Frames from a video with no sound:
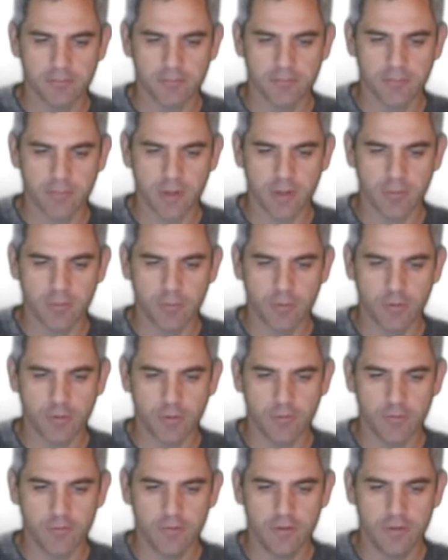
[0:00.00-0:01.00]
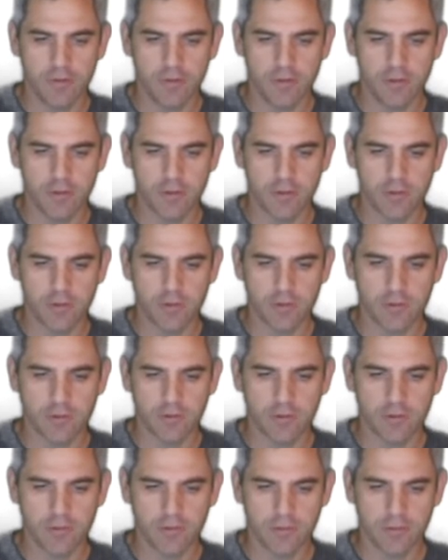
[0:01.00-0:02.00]
moved the internal
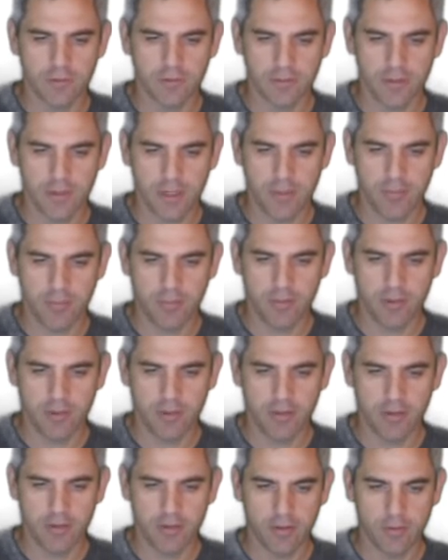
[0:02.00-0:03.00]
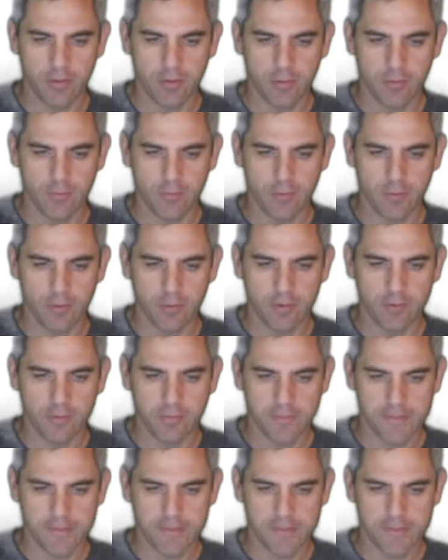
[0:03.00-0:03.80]
endpoint thing over.